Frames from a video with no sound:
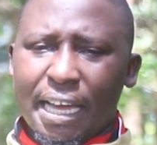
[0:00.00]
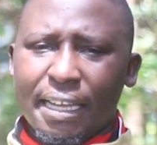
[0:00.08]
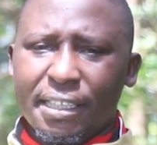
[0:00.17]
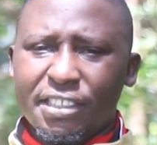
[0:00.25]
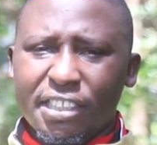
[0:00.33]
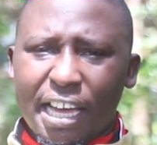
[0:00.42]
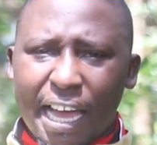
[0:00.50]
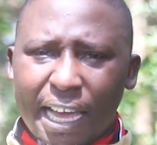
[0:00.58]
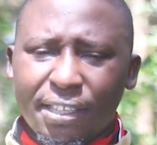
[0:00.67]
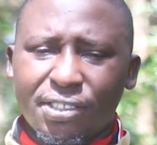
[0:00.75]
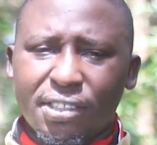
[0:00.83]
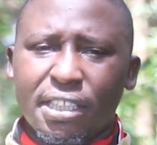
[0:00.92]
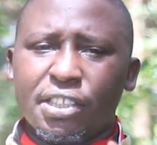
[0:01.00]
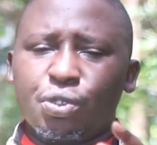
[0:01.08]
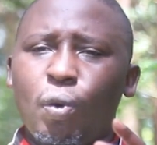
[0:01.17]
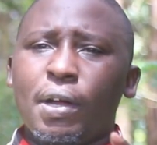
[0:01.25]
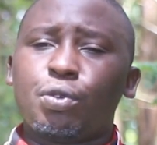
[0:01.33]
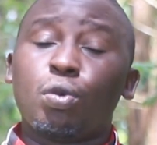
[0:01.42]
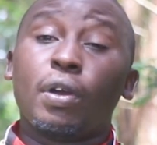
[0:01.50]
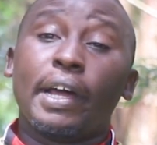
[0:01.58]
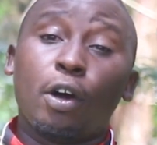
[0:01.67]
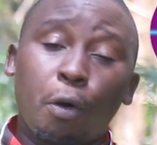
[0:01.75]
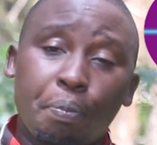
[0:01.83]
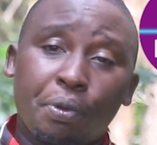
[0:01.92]
and this ice is what will
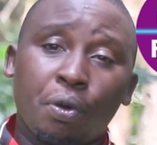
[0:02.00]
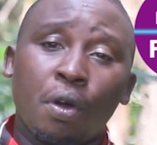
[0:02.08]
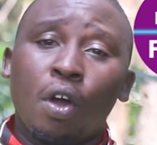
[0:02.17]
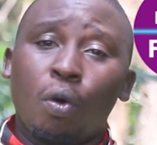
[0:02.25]
help you.